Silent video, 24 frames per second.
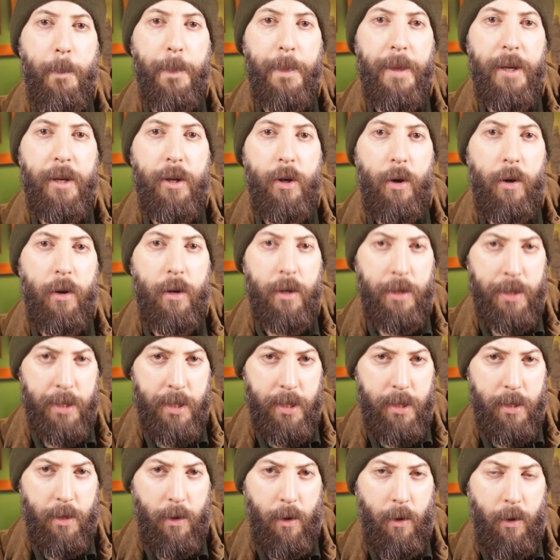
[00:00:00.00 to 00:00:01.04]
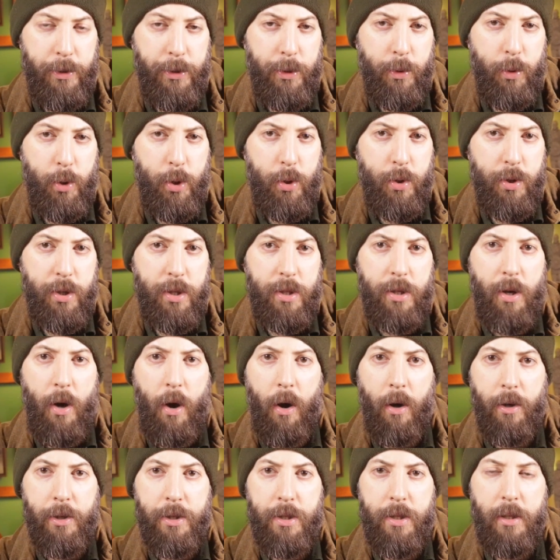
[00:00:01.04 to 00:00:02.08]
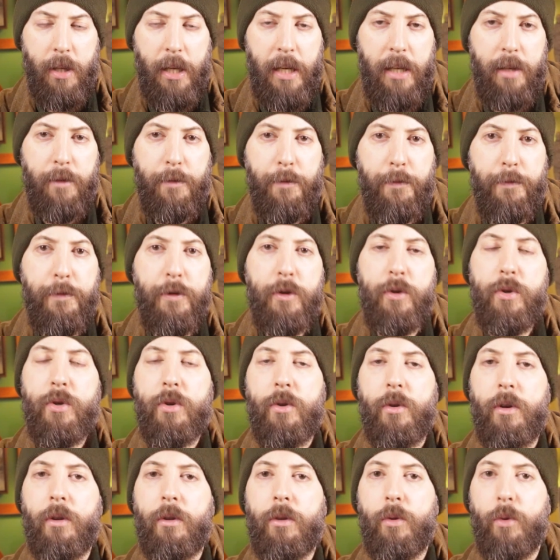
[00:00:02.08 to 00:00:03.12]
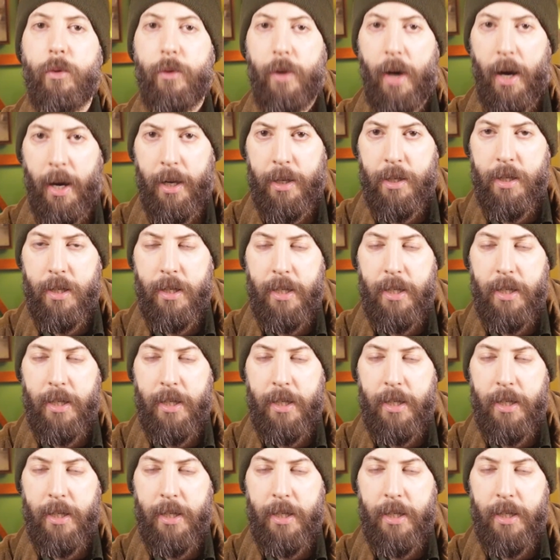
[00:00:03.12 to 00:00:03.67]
the Norse also used dogs in funeral rites,